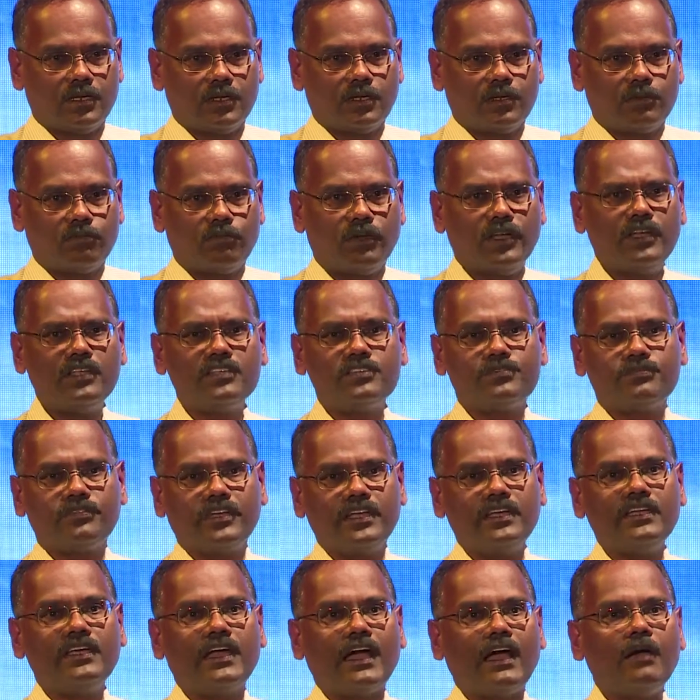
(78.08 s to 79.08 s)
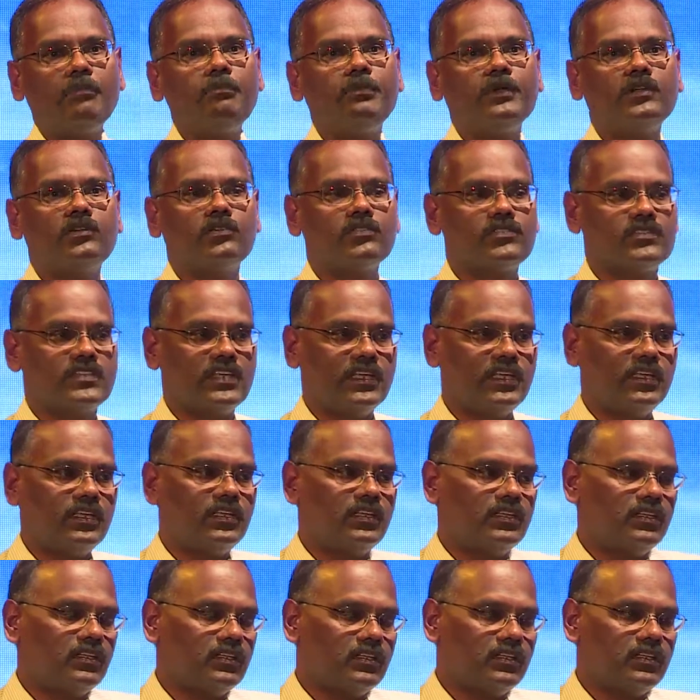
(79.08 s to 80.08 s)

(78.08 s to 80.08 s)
one is very happy to see